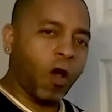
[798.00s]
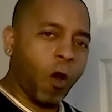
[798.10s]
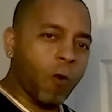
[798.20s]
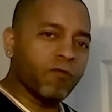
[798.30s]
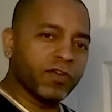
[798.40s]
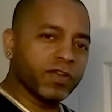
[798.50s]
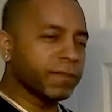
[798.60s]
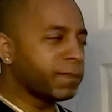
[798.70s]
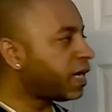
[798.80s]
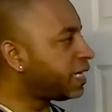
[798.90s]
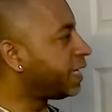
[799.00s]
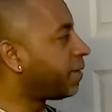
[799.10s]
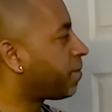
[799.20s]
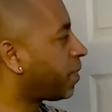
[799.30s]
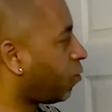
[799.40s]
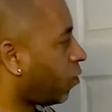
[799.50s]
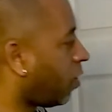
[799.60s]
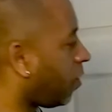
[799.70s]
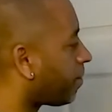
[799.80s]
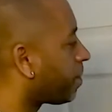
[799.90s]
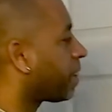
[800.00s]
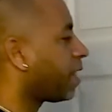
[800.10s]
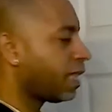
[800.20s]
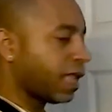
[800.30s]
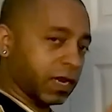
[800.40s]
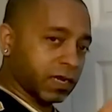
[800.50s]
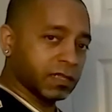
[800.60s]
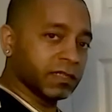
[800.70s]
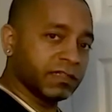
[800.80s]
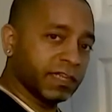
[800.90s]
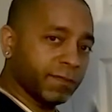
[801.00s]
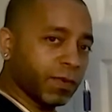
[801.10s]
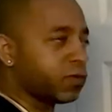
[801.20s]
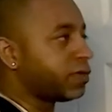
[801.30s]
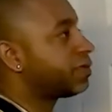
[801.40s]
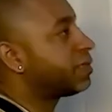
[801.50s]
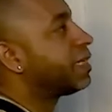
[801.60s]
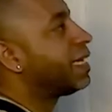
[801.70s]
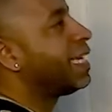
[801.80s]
home for your money. Well, another tip bonus,